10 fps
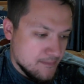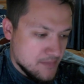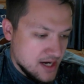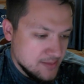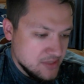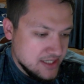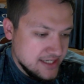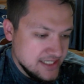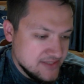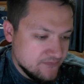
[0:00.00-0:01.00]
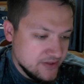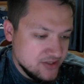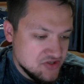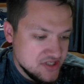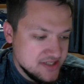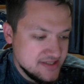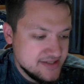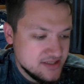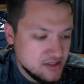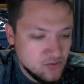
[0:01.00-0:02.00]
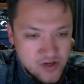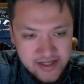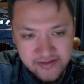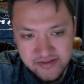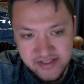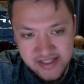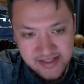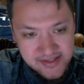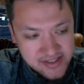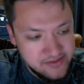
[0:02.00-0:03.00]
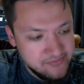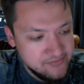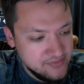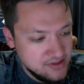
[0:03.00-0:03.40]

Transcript: Miami Heat finishes the regular season